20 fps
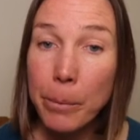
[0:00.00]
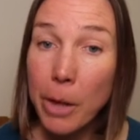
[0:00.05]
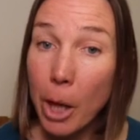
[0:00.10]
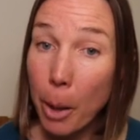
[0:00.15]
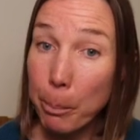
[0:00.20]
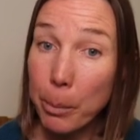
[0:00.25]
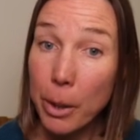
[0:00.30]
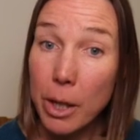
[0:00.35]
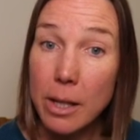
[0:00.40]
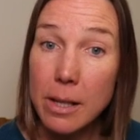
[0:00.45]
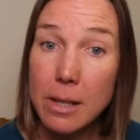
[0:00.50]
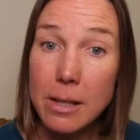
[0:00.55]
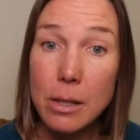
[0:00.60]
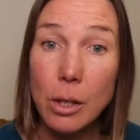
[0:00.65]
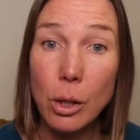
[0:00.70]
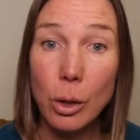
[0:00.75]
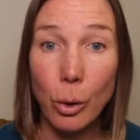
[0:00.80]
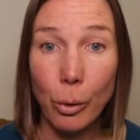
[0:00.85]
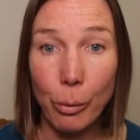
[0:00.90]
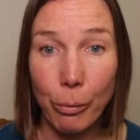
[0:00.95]
a
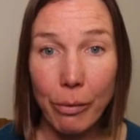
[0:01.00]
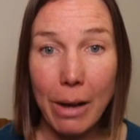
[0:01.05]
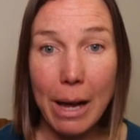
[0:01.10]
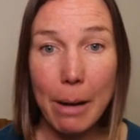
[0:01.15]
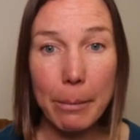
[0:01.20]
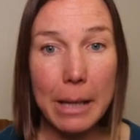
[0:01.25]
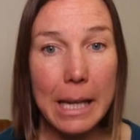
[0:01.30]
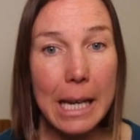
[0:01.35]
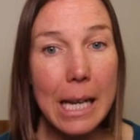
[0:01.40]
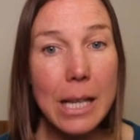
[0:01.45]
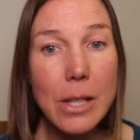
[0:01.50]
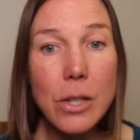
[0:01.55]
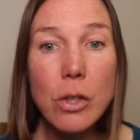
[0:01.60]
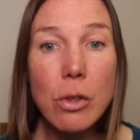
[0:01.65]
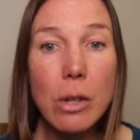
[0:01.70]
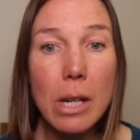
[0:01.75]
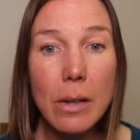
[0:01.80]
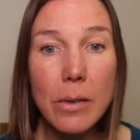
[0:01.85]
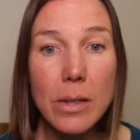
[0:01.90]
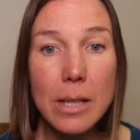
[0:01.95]
personal or family
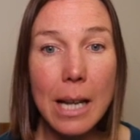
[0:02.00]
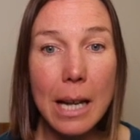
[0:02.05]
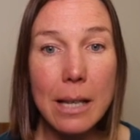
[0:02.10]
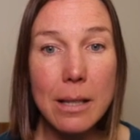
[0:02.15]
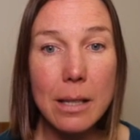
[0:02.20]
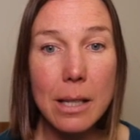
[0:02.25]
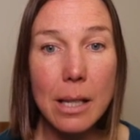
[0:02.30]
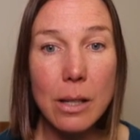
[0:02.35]
history of statin